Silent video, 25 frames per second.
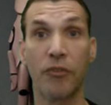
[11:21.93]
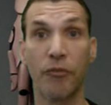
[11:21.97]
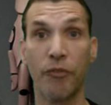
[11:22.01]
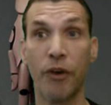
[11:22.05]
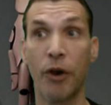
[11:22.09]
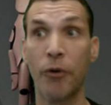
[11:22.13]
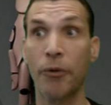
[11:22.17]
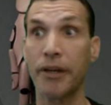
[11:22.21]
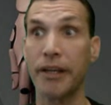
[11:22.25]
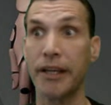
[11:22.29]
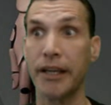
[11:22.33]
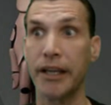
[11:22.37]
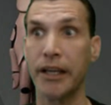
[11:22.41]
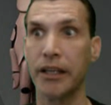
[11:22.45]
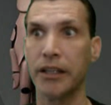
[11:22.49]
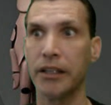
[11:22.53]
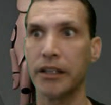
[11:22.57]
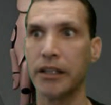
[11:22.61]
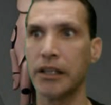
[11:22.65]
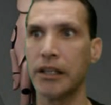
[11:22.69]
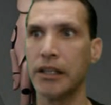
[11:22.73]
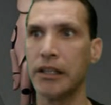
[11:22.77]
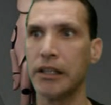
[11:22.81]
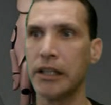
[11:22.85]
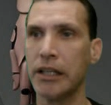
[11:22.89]
Very
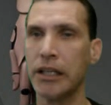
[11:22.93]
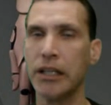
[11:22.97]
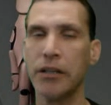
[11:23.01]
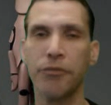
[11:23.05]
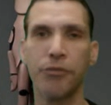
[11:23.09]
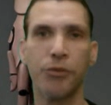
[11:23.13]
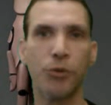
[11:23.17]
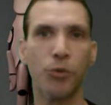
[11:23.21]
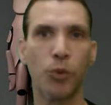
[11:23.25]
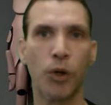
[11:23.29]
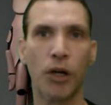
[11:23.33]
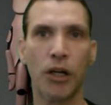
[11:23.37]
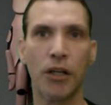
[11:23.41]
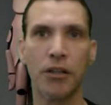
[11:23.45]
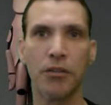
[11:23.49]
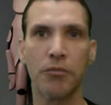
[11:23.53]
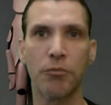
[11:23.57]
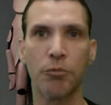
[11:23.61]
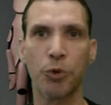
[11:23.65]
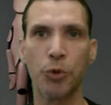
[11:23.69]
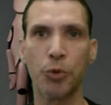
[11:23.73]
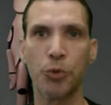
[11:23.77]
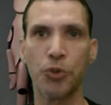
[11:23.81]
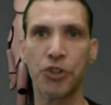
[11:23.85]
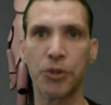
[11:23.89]
handy indeed if you want
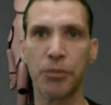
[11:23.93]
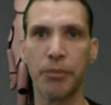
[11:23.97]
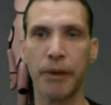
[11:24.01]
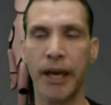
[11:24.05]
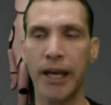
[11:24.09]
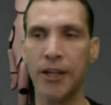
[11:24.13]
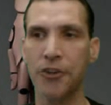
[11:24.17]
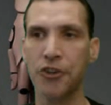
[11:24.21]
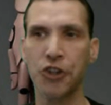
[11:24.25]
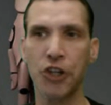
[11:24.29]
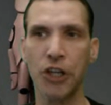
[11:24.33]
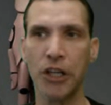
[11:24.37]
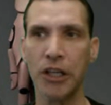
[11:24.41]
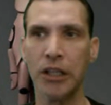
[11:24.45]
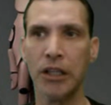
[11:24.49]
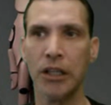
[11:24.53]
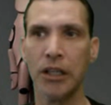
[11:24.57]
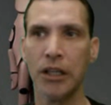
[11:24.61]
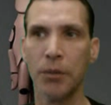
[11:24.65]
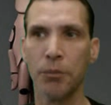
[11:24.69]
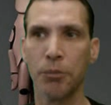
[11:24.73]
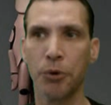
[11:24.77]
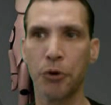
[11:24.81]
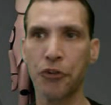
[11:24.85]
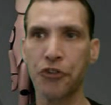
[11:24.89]
root to match.
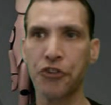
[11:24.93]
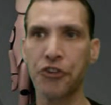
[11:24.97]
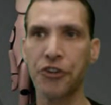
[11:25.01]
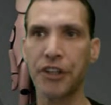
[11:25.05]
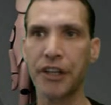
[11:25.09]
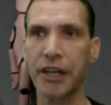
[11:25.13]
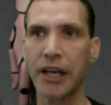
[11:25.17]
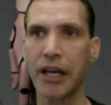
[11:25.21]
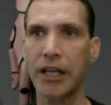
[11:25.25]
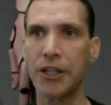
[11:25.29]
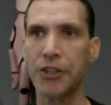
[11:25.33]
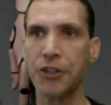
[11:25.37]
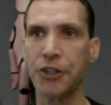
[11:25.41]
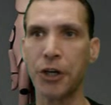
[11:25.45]
Personally, I